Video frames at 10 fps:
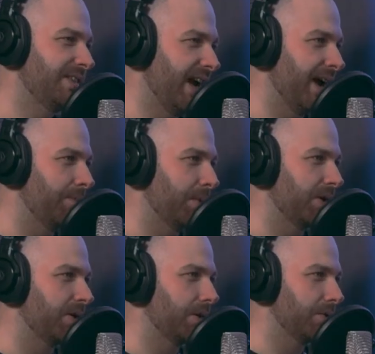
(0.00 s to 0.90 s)
yeah,
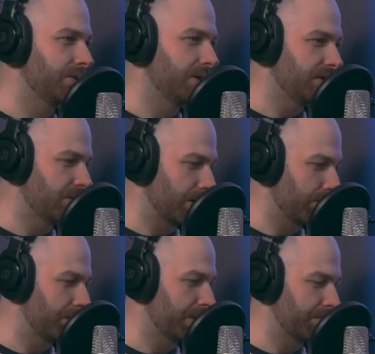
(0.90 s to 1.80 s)
but gluten
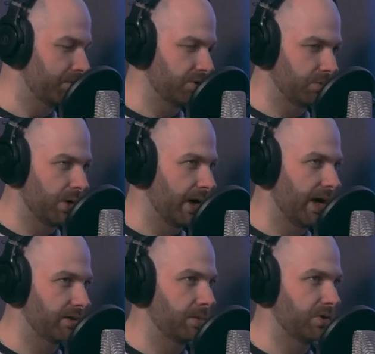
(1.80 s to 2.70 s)
intolerant people should wear
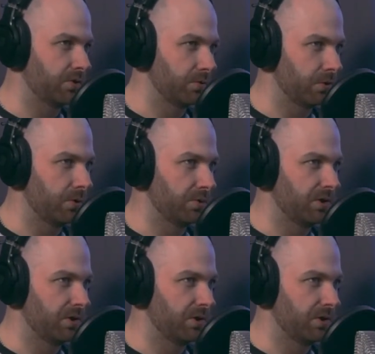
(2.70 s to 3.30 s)
hazmat suits at all